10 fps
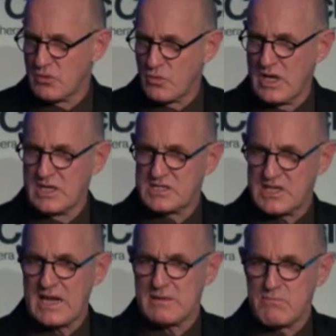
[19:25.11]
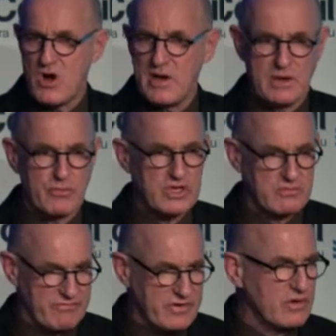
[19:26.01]
It really sat in my memory
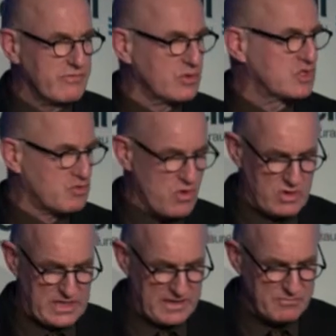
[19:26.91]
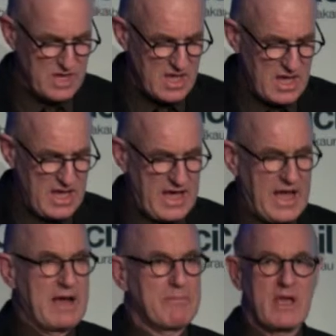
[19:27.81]
very, very strongly.
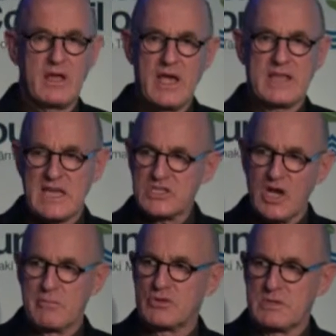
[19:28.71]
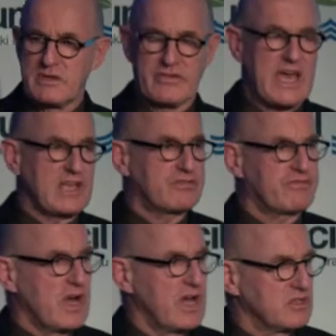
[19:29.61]
At that time, it was a bit of a
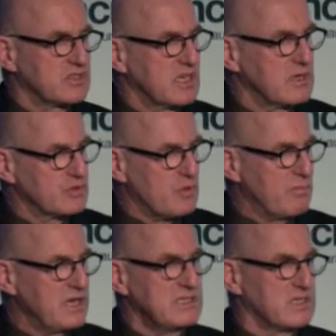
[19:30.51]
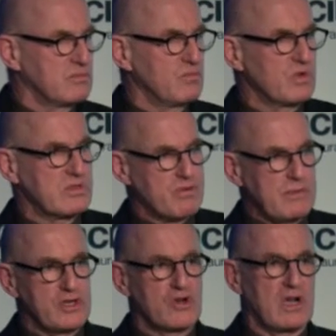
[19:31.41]
catchphrase, and it was repeated with
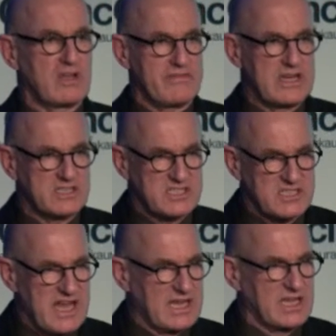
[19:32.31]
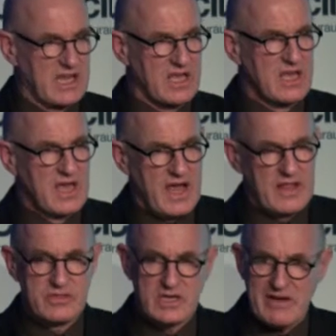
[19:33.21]
probably not a lot of understanding.
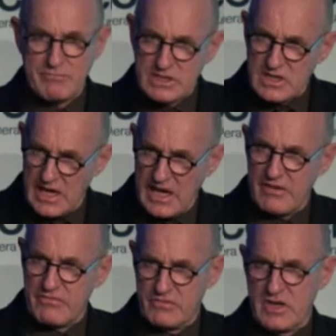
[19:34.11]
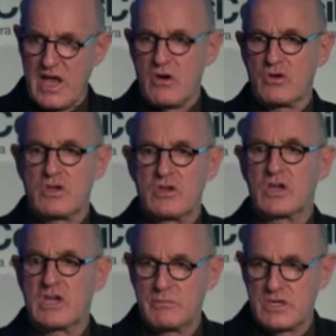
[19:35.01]
And the government have now
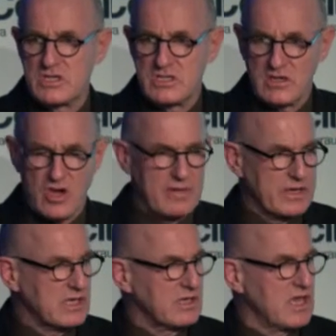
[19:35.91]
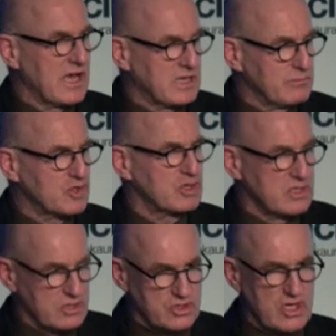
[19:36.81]
committed to the Climate Commission,
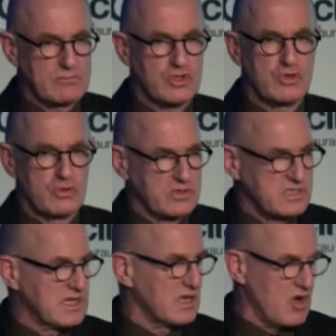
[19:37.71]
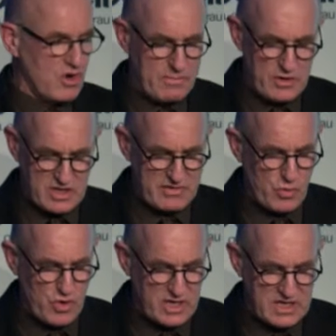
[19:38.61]
and James Shaw is leading a whole body of
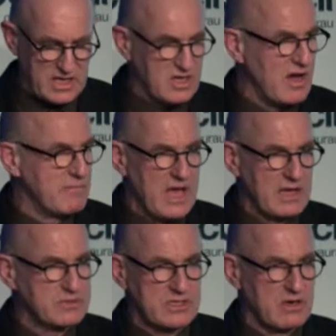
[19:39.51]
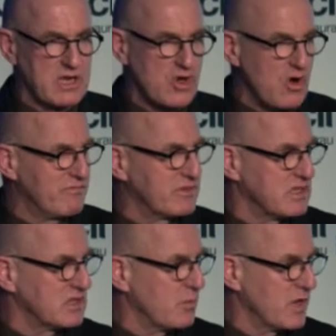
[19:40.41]
work, and I'm absolutely
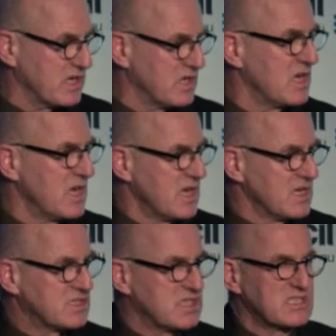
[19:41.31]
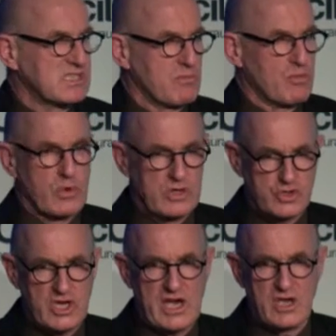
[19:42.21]
confident that we're going to see some real
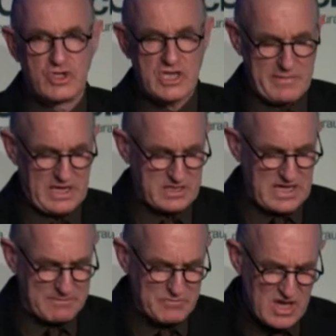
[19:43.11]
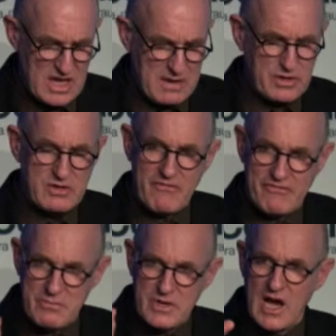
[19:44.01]
change come out of that. But
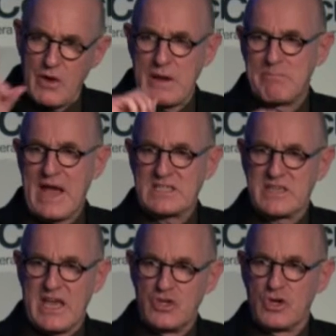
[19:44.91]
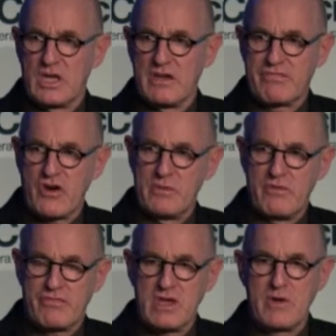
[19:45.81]
for me, I went back to that
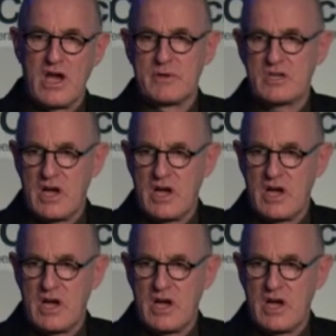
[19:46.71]
nuclear-free moment.